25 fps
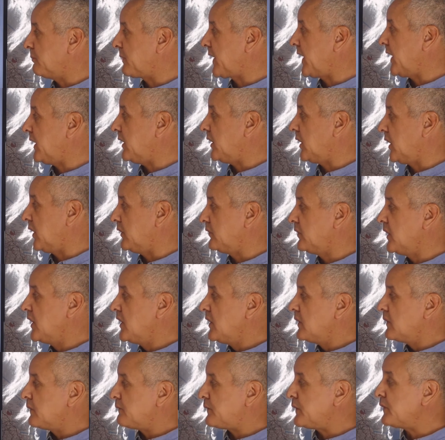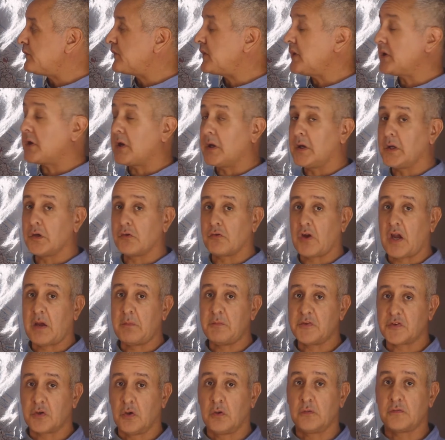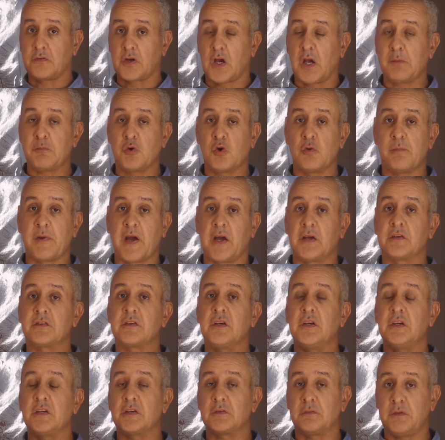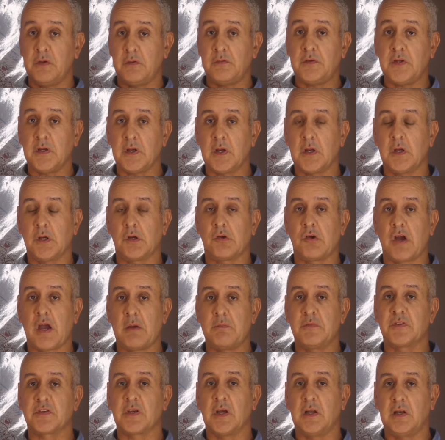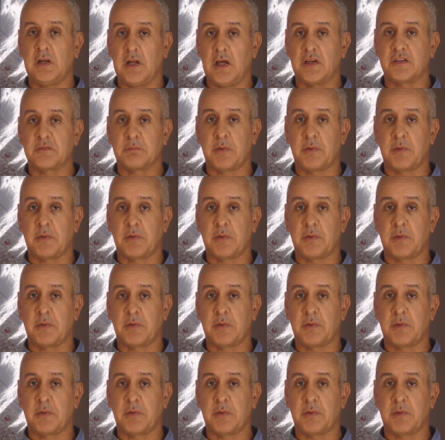payload. 50 kilograms of tow ball mass is 50 kilograms less